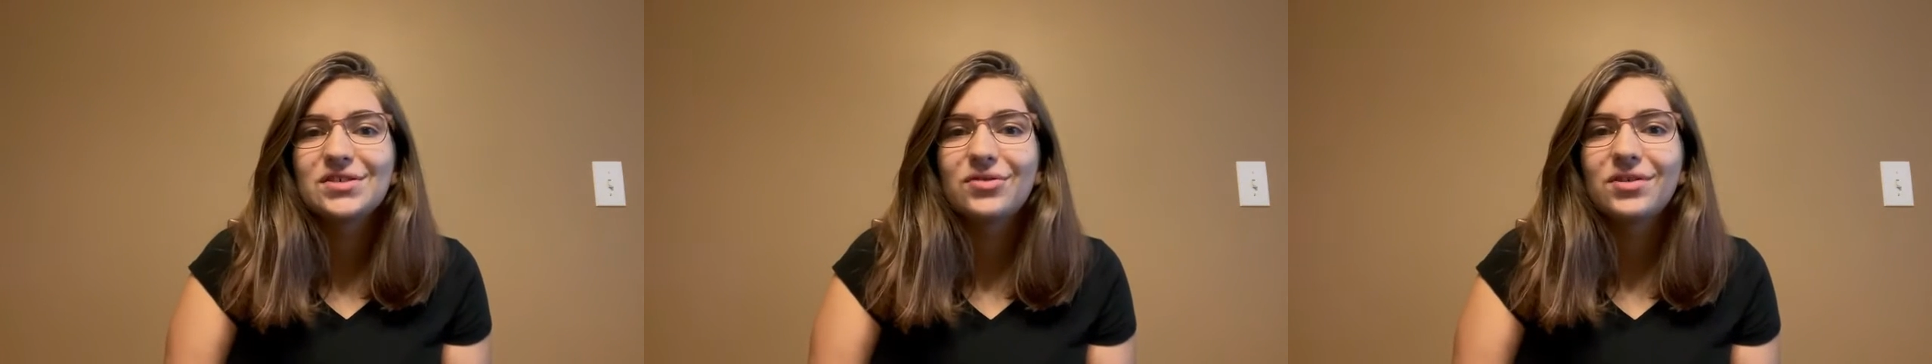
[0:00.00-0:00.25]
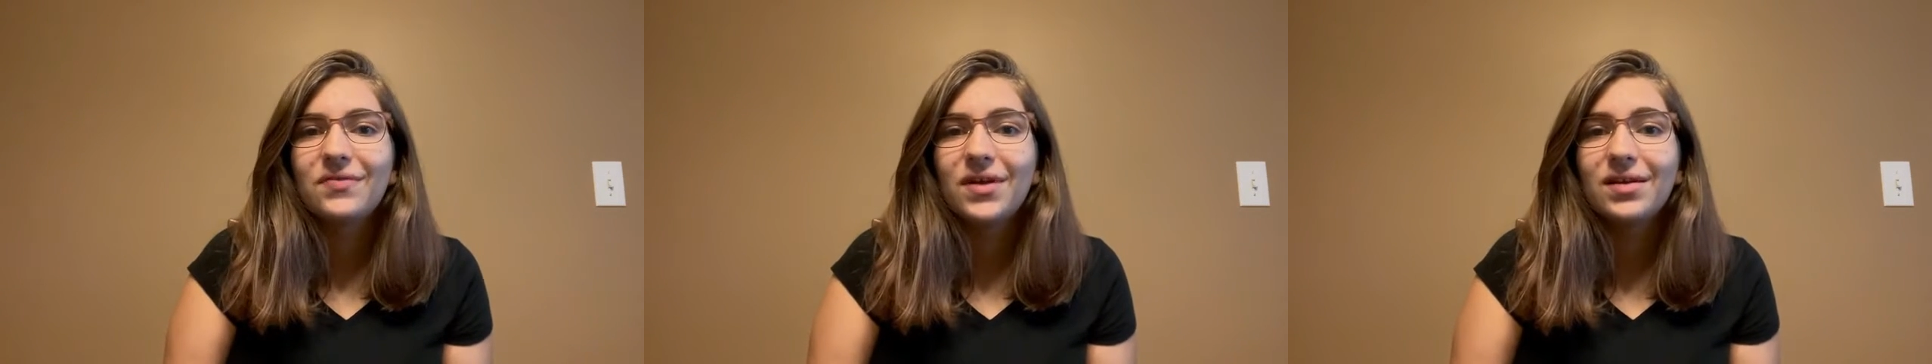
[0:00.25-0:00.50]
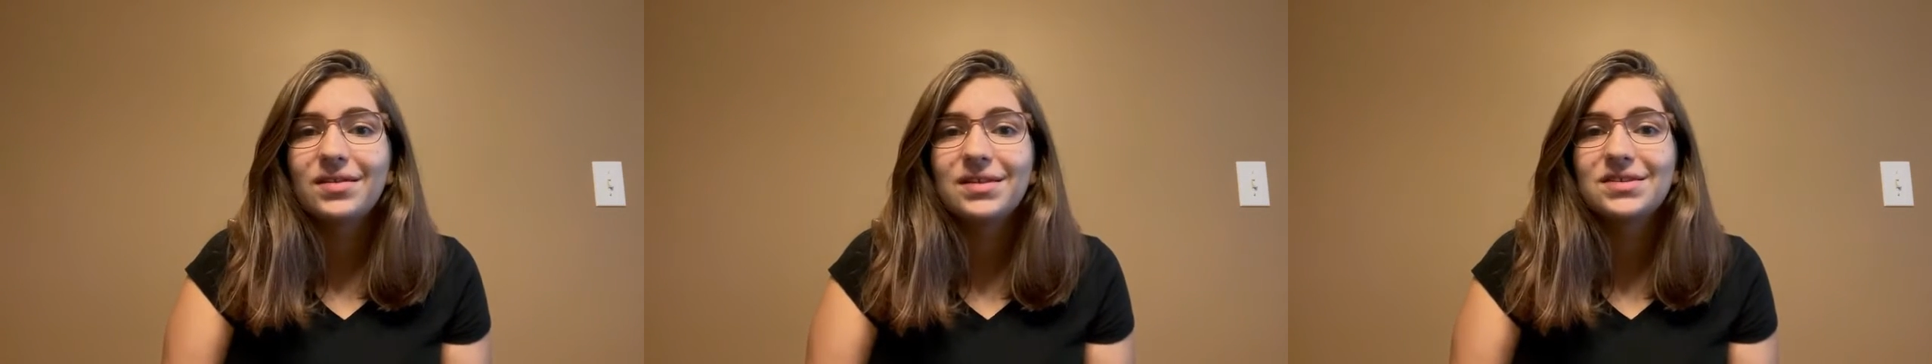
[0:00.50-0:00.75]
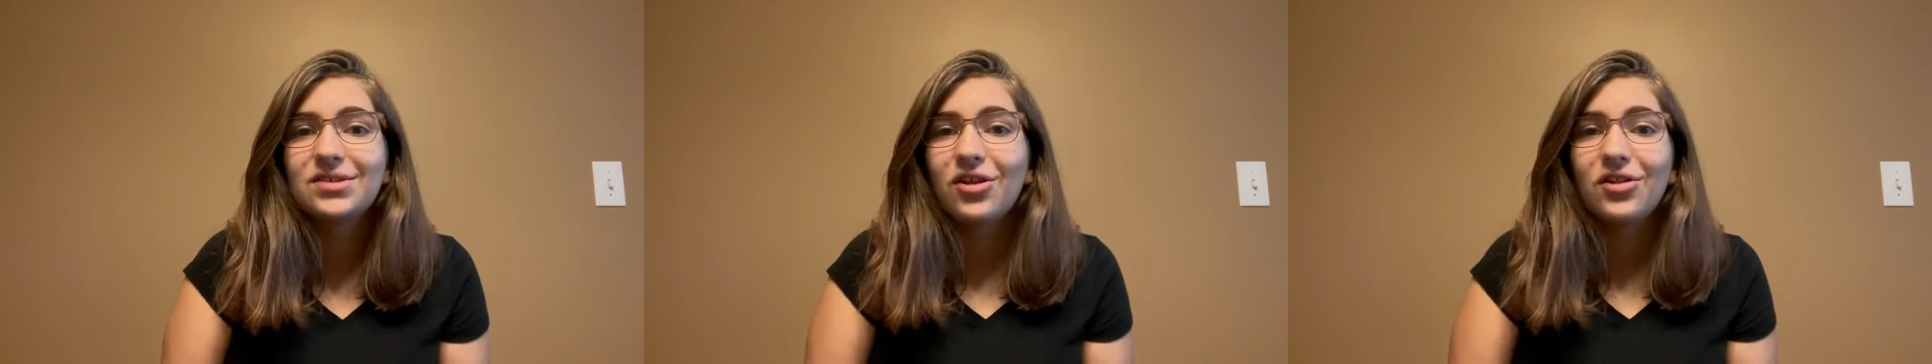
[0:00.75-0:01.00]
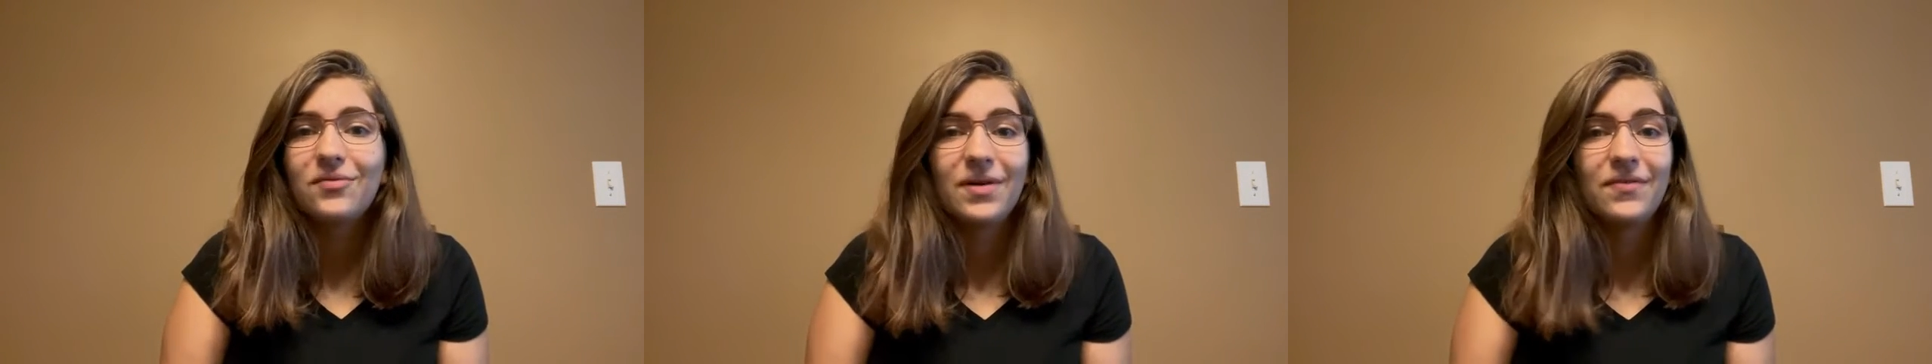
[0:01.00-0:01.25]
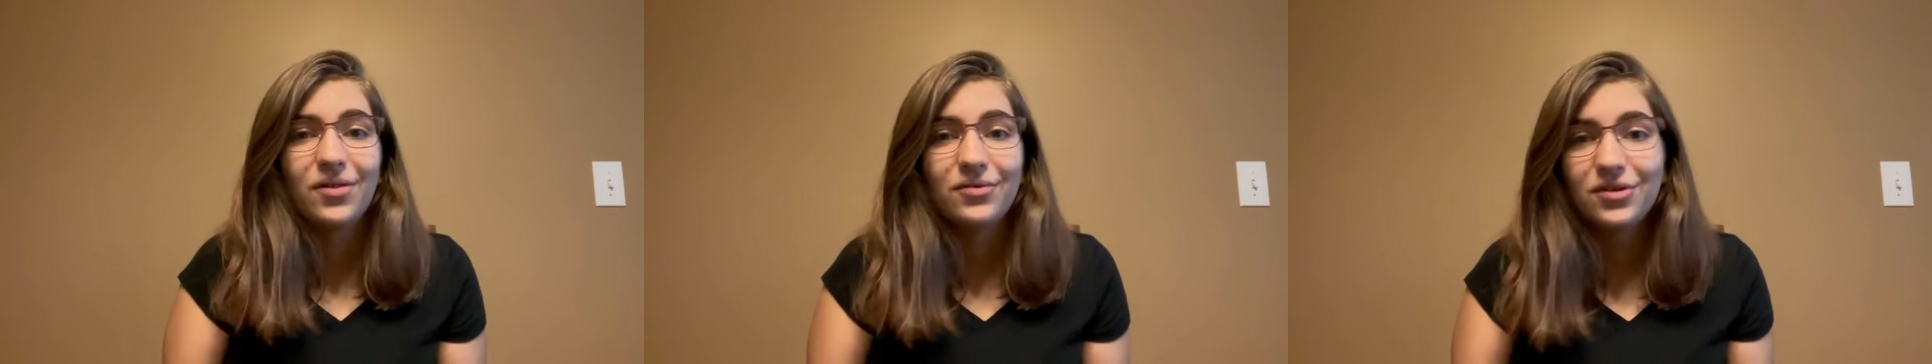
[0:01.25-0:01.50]
or at the very least, all of my
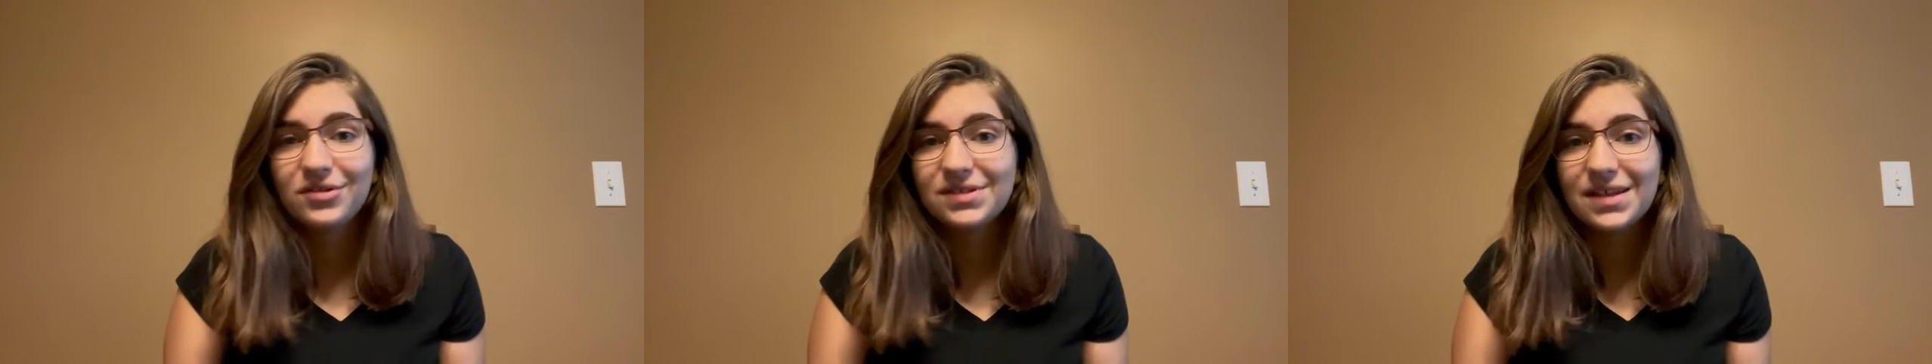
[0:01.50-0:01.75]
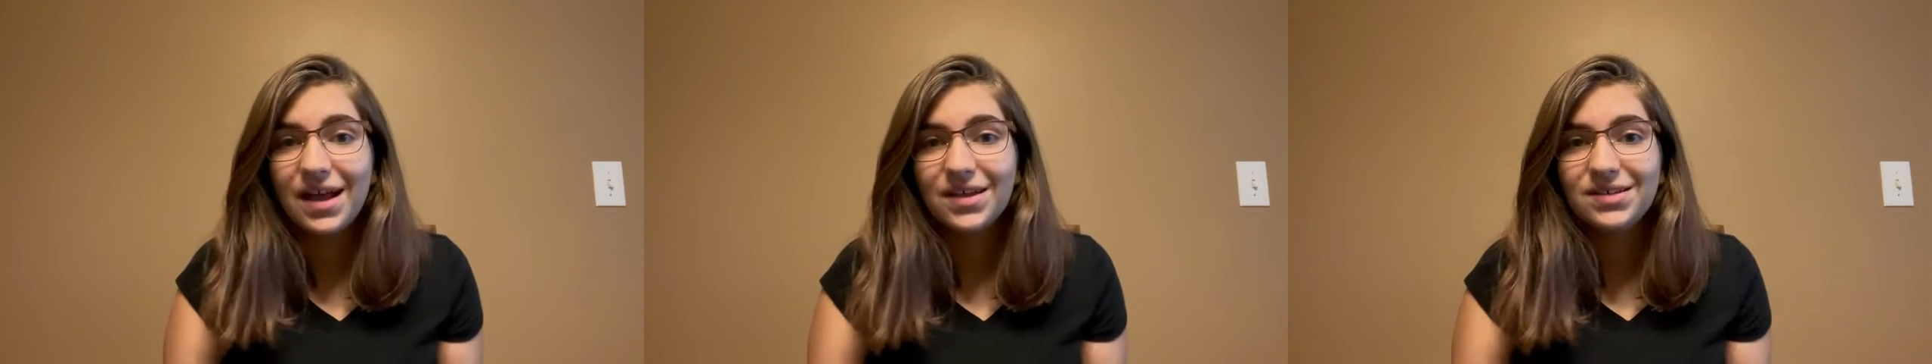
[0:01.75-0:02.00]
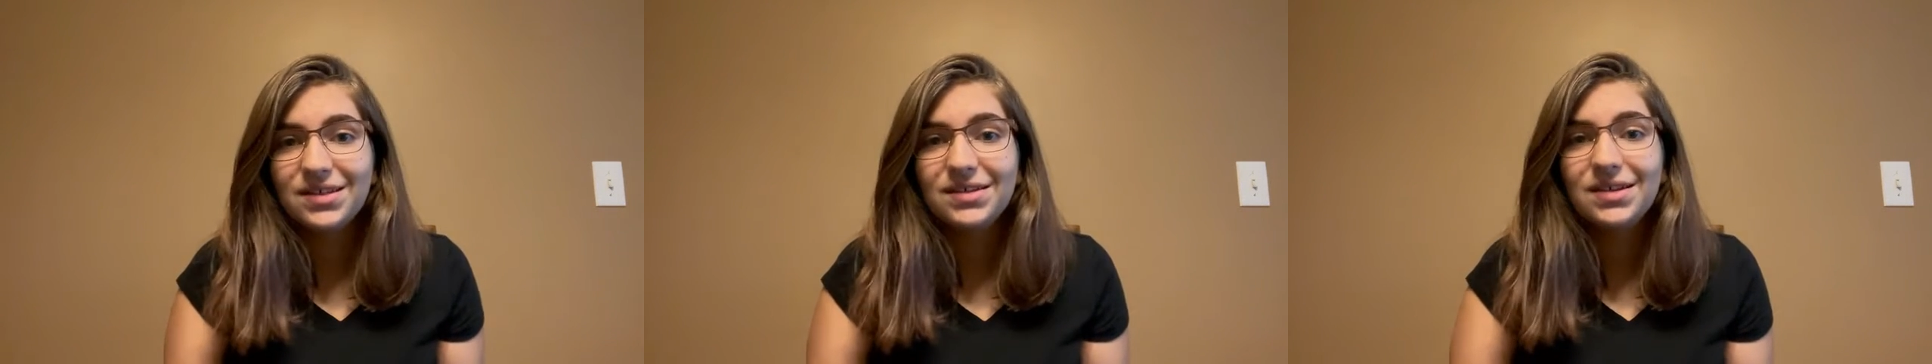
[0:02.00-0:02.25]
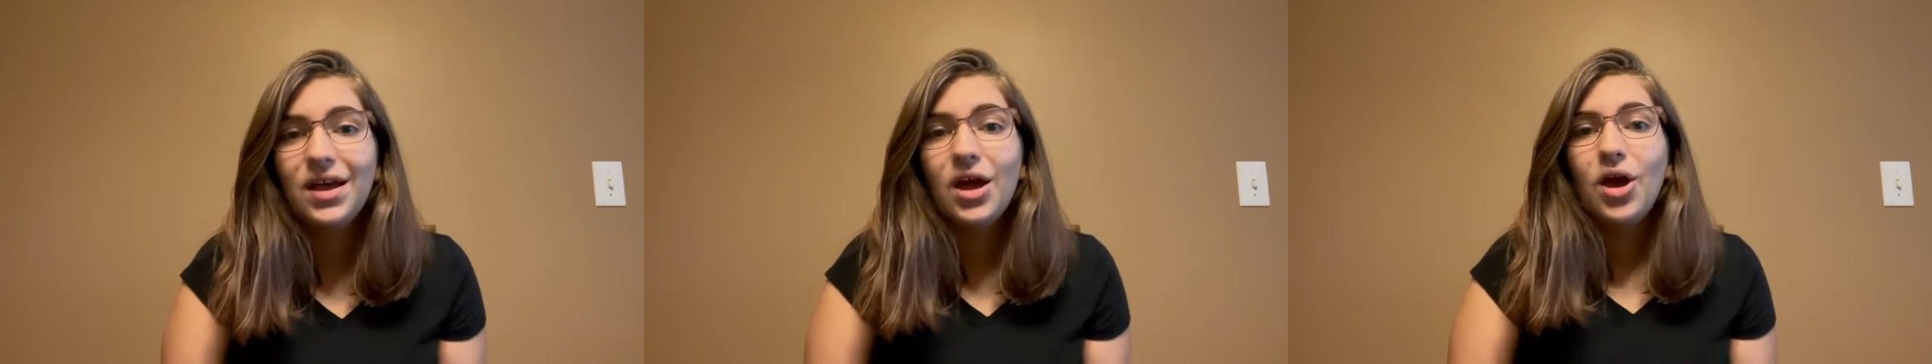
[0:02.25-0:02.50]
fellow nerds and I did.